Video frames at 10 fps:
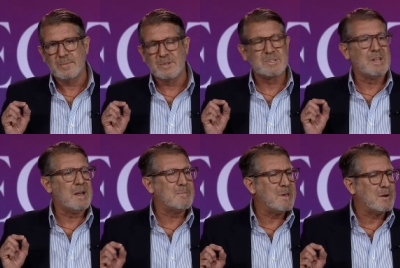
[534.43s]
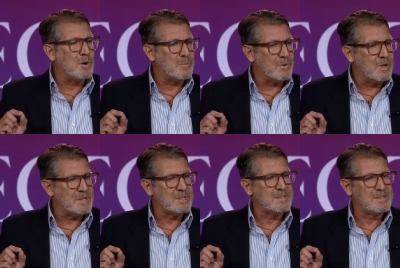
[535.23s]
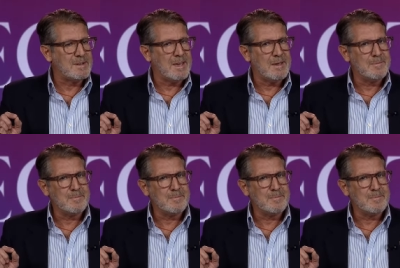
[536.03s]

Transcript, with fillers: There's a lot of big corporations today,